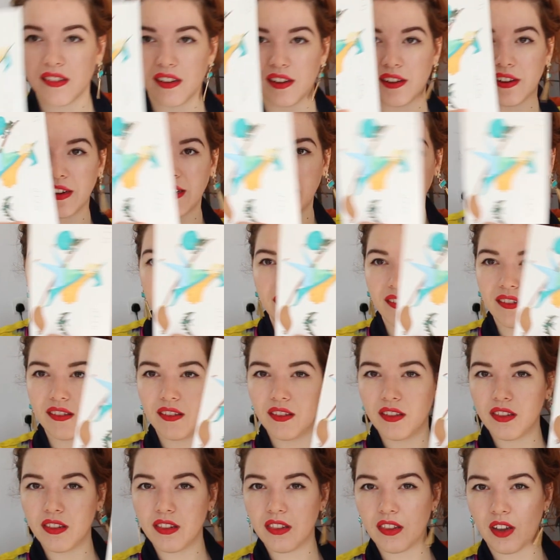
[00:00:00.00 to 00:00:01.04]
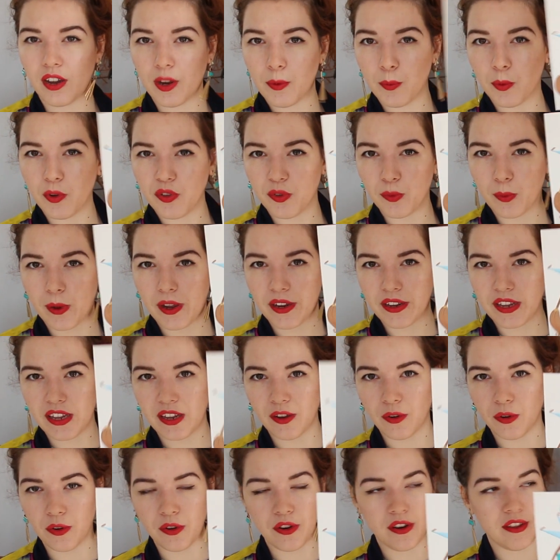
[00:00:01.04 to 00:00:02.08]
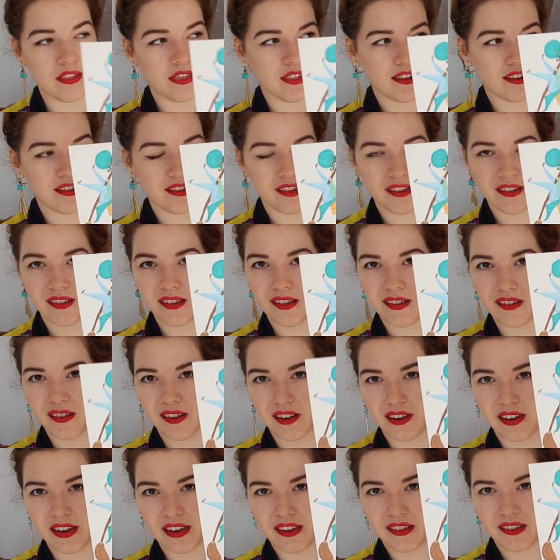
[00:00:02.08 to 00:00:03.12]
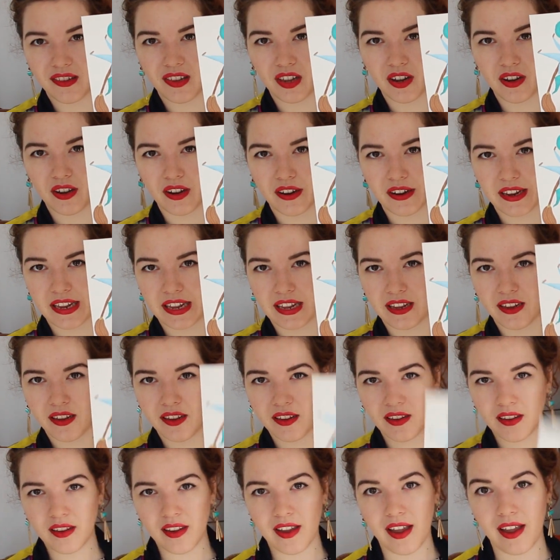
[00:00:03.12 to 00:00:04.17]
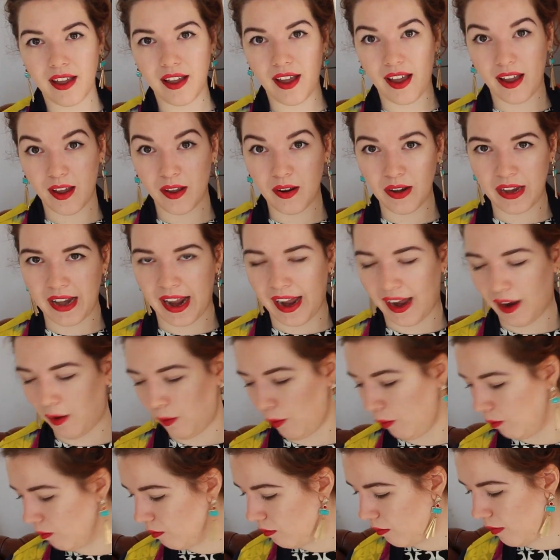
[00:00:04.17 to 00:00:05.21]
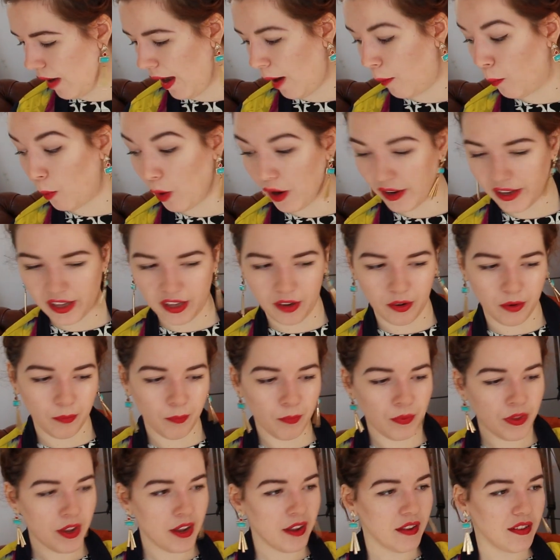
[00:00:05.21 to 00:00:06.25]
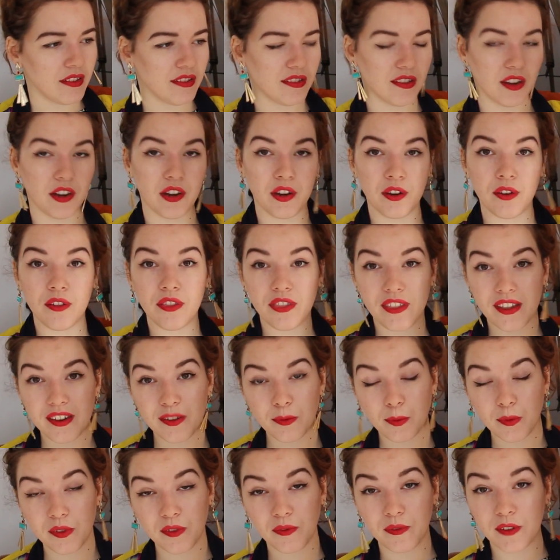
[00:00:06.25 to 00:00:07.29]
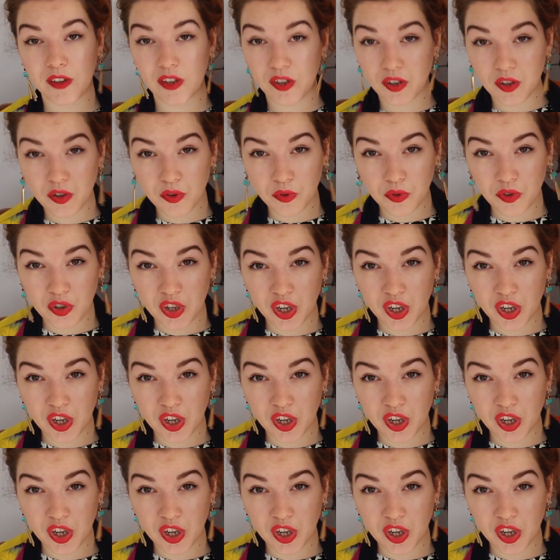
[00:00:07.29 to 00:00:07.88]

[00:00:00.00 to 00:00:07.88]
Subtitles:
size that I was working on, and this is the size that I now am working on. So this was for Doodle